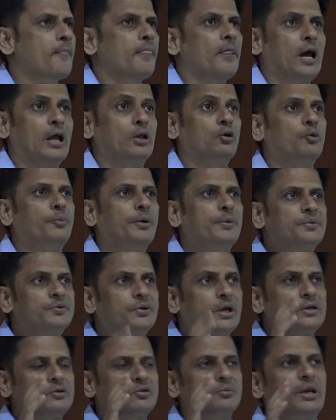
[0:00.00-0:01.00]
I hope I am
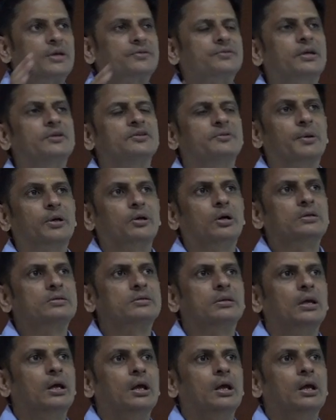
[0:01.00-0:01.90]
trying to make sense, because